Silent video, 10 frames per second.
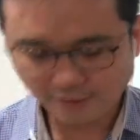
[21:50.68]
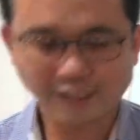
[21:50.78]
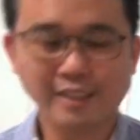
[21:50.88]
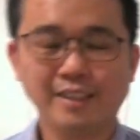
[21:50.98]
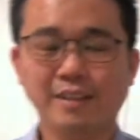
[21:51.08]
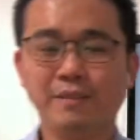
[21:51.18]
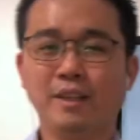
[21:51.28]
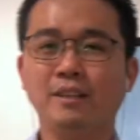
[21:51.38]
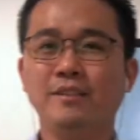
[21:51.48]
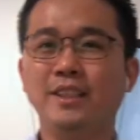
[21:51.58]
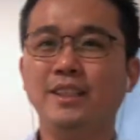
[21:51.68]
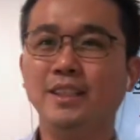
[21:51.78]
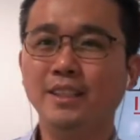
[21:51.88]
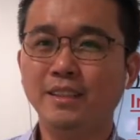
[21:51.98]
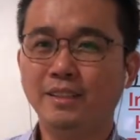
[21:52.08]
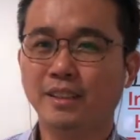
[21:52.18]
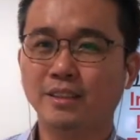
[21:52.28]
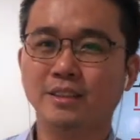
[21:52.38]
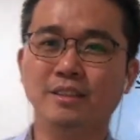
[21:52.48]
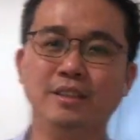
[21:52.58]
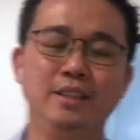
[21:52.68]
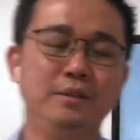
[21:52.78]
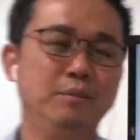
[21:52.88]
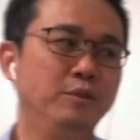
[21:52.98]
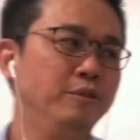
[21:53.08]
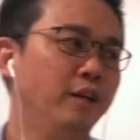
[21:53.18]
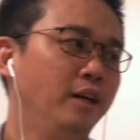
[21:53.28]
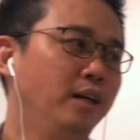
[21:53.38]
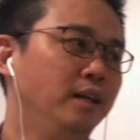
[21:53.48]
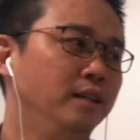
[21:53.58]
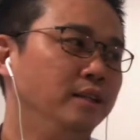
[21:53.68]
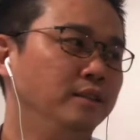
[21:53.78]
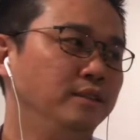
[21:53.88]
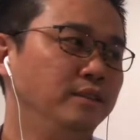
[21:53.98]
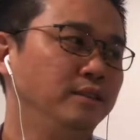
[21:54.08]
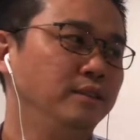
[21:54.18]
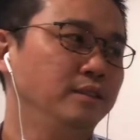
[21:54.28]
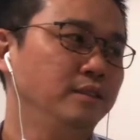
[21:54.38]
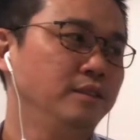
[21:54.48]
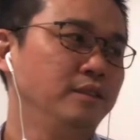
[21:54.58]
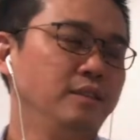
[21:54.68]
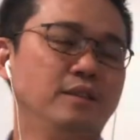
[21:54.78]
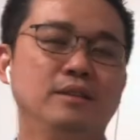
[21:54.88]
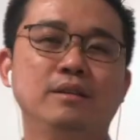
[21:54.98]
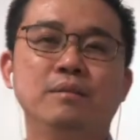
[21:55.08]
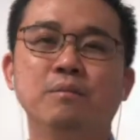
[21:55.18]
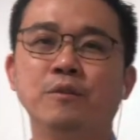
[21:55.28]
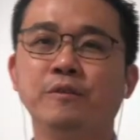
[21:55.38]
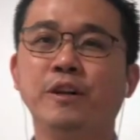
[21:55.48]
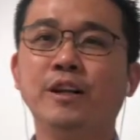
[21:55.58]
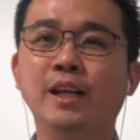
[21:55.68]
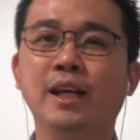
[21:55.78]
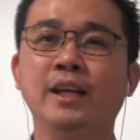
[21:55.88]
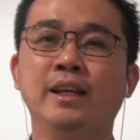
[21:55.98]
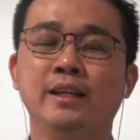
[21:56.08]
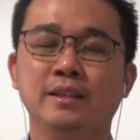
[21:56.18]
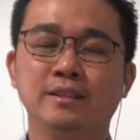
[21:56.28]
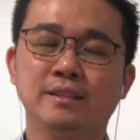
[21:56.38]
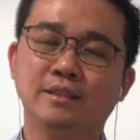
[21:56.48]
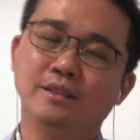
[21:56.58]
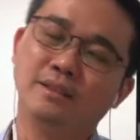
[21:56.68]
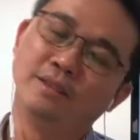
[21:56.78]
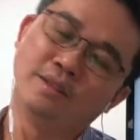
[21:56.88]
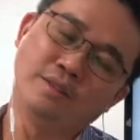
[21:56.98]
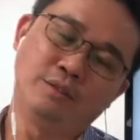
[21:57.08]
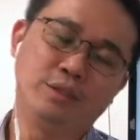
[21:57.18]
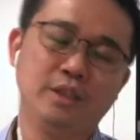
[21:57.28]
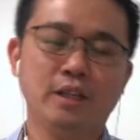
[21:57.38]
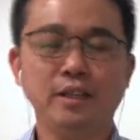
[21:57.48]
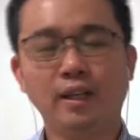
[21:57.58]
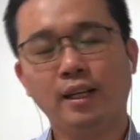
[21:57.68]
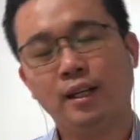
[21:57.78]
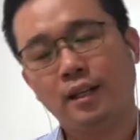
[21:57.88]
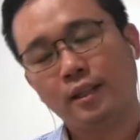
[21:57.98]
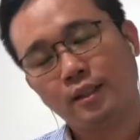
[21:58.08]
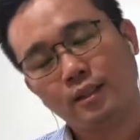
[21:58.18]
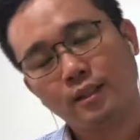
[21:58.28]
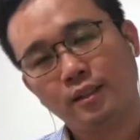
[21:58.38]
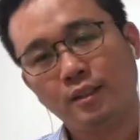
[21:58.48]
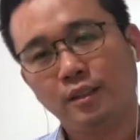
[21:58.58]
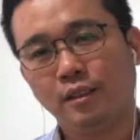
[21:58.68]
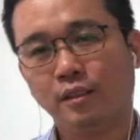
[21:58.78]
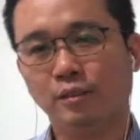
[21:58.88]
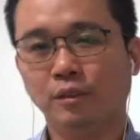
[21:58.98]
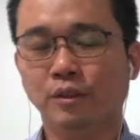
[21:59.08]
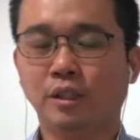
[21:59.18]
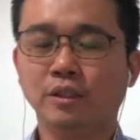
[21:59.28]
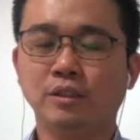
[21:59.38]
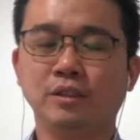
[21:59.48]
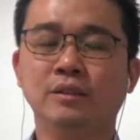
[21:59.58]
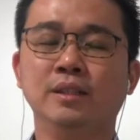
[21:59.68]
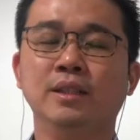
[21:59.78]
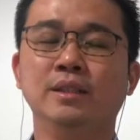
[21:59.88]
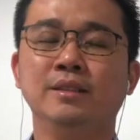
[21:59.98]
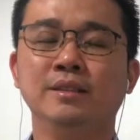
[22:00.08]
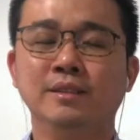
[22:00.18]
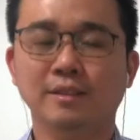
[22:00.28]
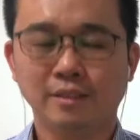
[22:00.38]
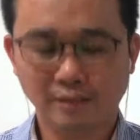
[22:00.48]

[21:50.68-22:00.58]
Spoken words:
Anytime you are ready, just slowly move your hands, move your legs, roll your neck, roll your shoulders.